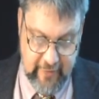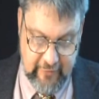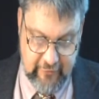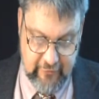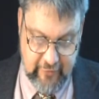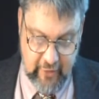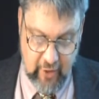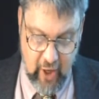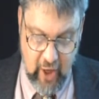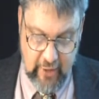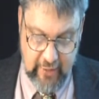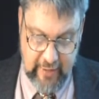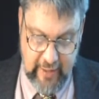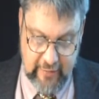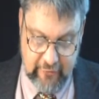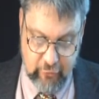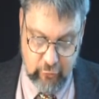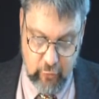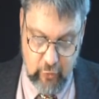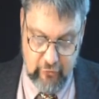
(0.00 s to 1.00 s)
feasted on
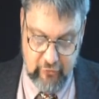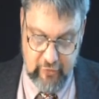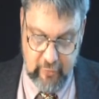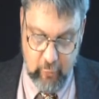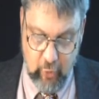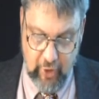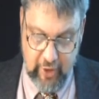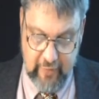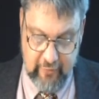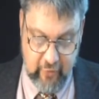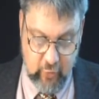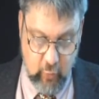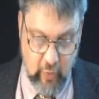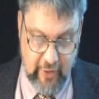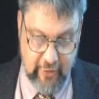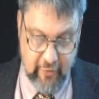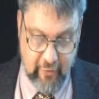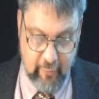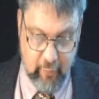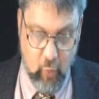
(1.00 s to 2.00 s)
at Jerusalem were given
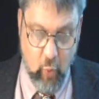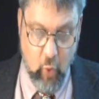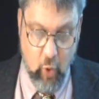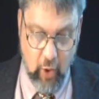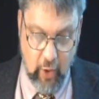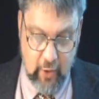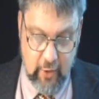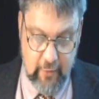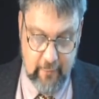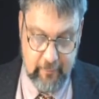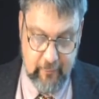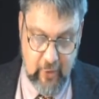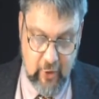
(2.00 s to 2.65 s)
away to the poor.